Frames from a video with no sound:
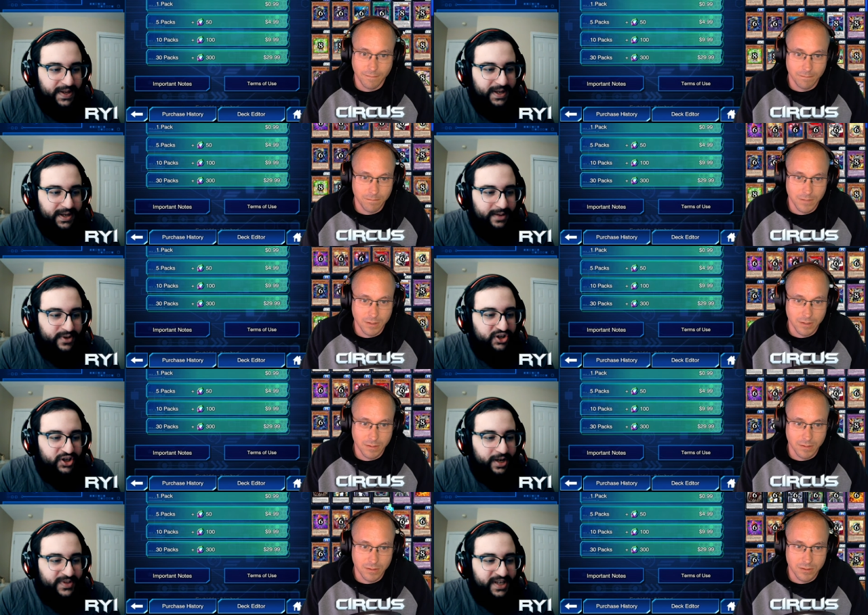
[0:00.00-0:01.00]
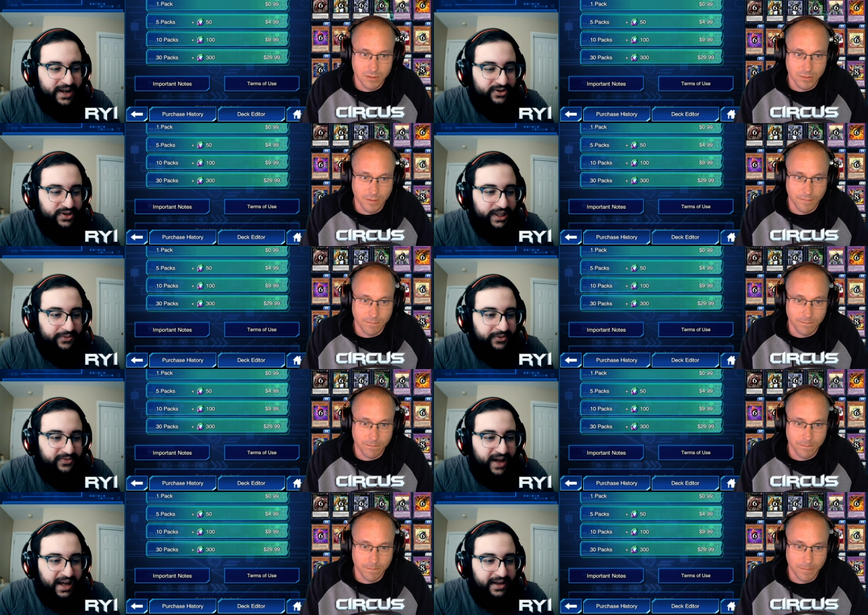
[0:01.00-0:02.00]
Speaker 1: Yeah, I mean, Shape Snatch is a level
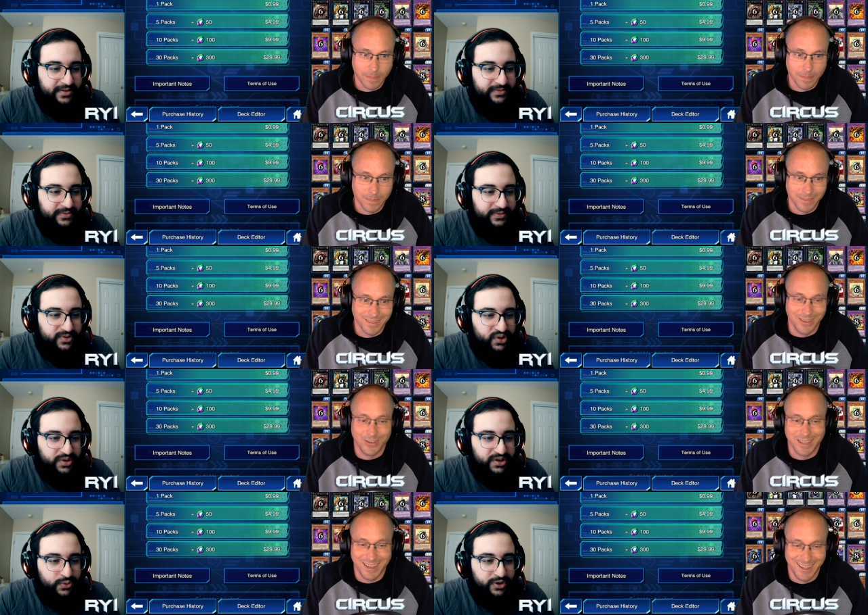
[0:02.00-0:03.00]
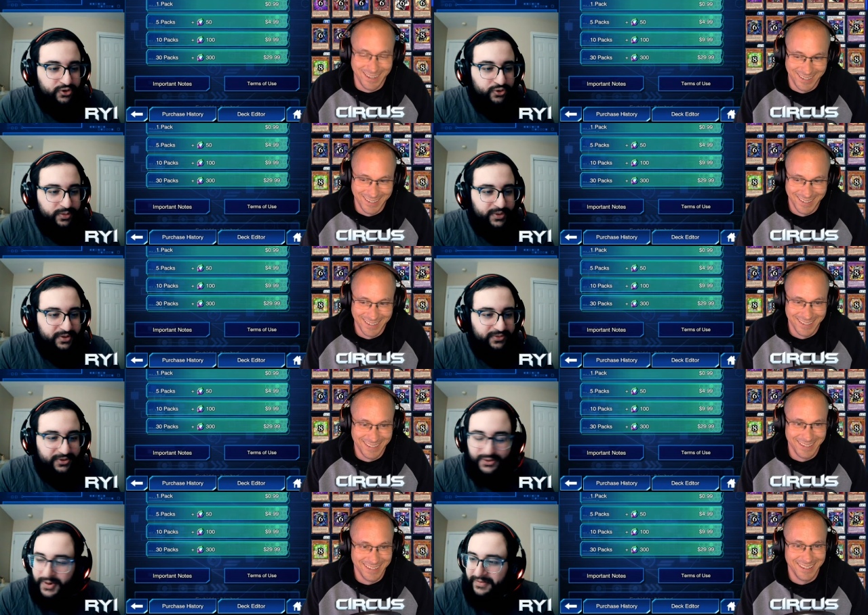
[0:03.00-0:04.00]
five, so oh, God. one tribute for
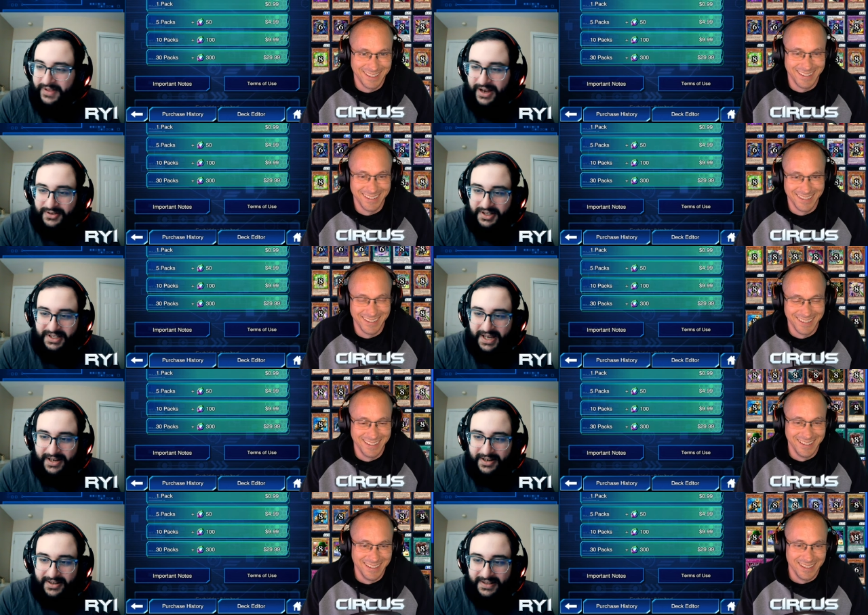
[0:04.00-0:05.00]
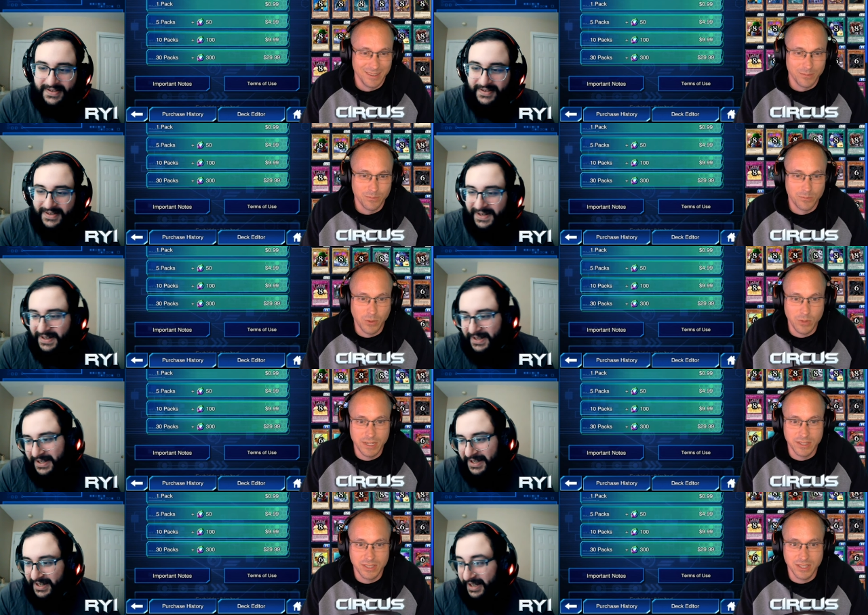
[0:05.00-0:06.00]
twelve thousand attack. That's
Speaker 2: but we
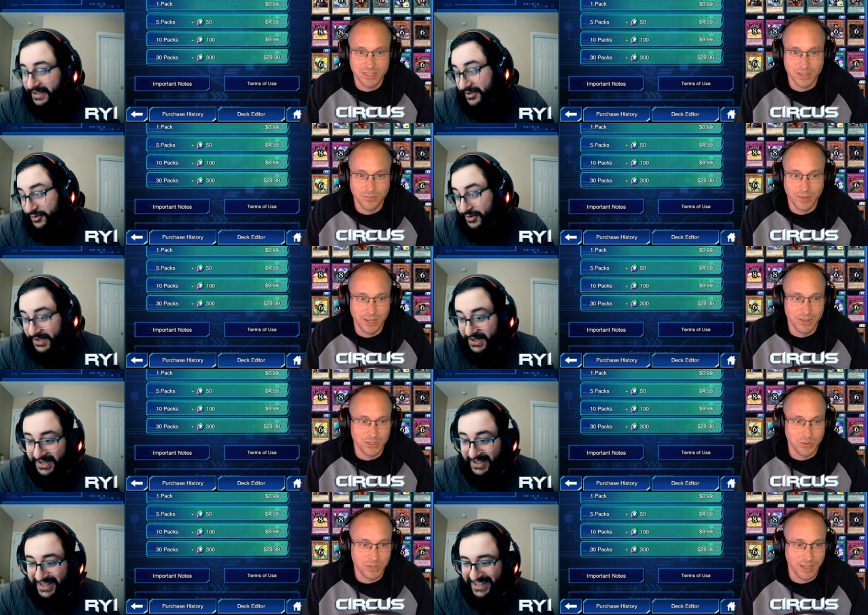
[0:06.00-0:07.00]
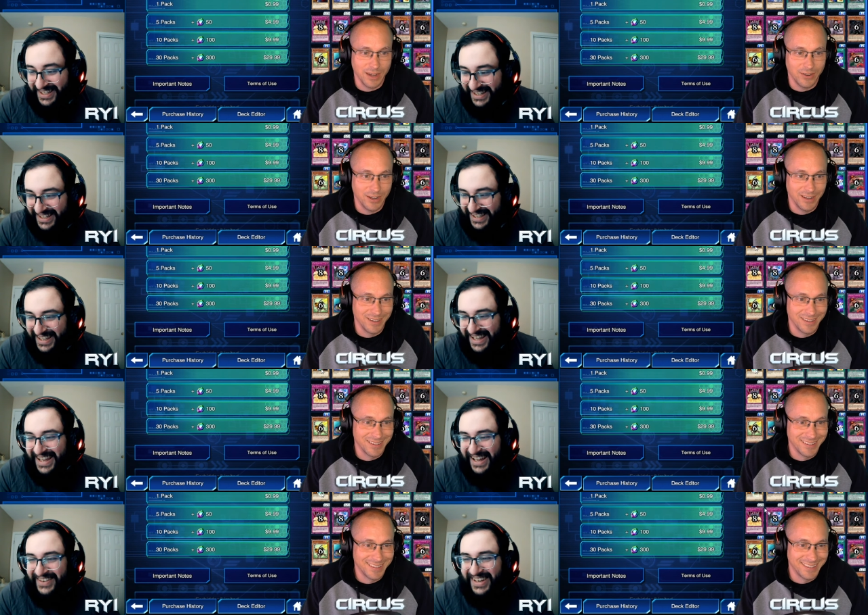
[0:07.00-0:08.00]
did see some videos with that,
Speaker 1: right?
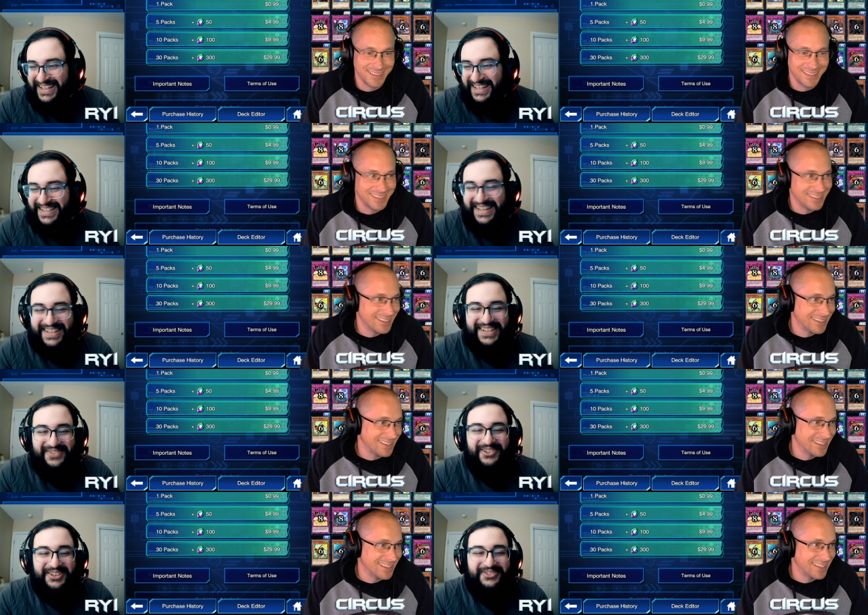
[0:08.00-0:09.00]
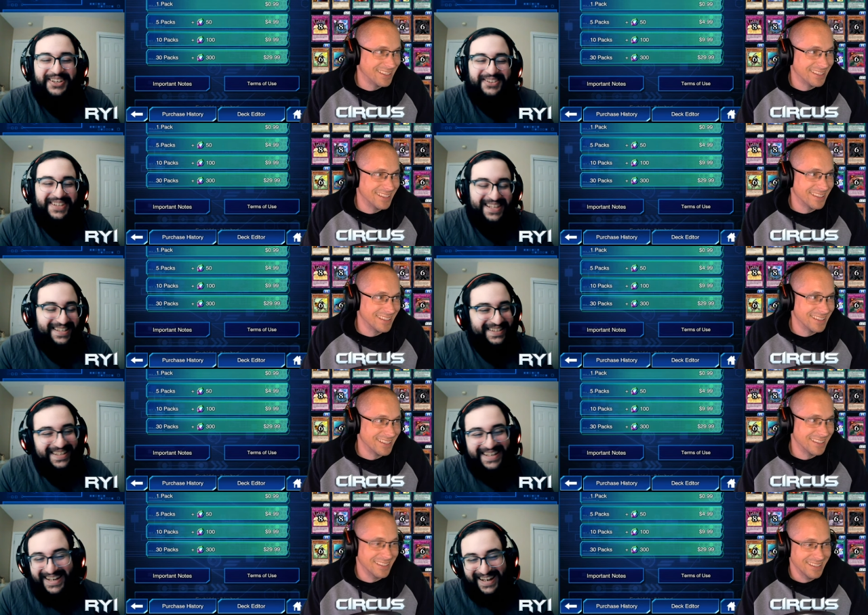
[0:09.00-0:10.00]
Yeah, we did see someone win with it.
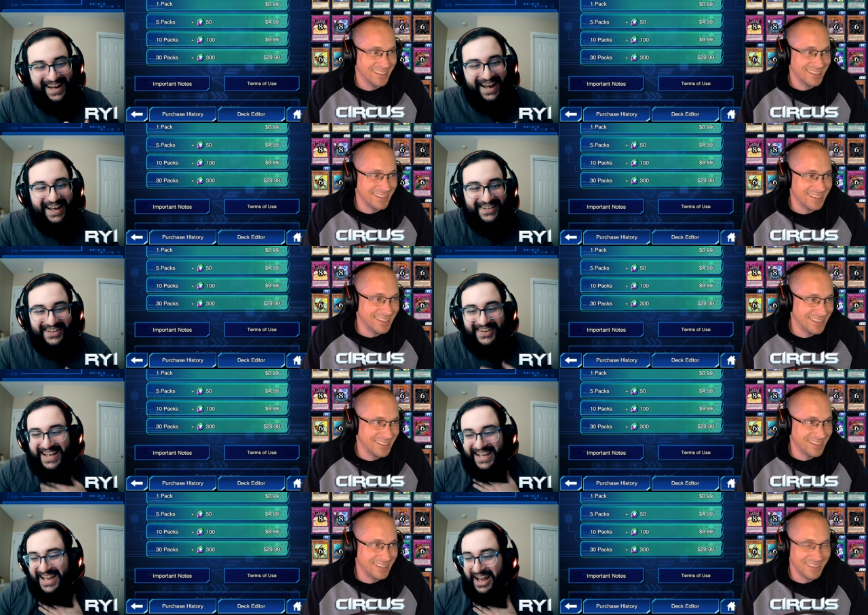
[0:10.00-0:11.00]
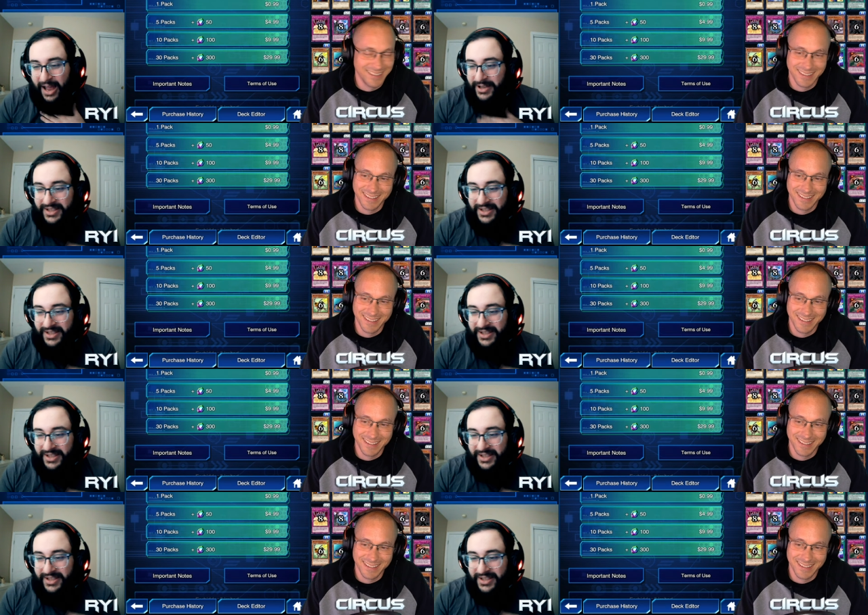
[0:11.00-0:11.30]
I don't know. Yeah, I mean,